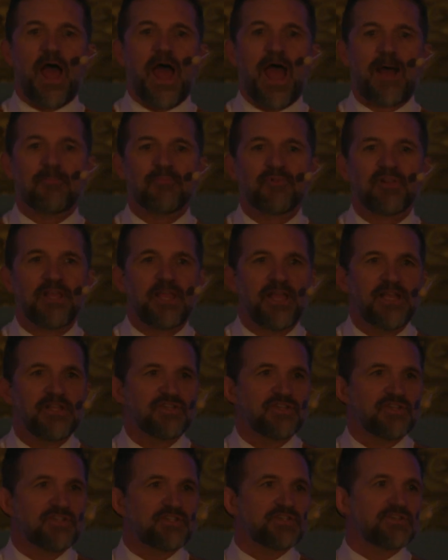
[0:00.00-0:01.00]

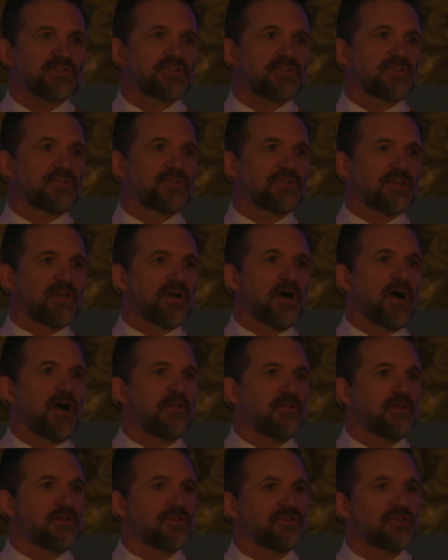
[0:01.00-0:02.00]
applications to
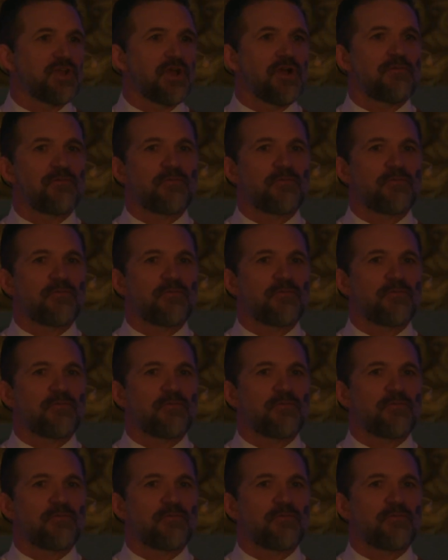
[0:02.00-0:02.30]
college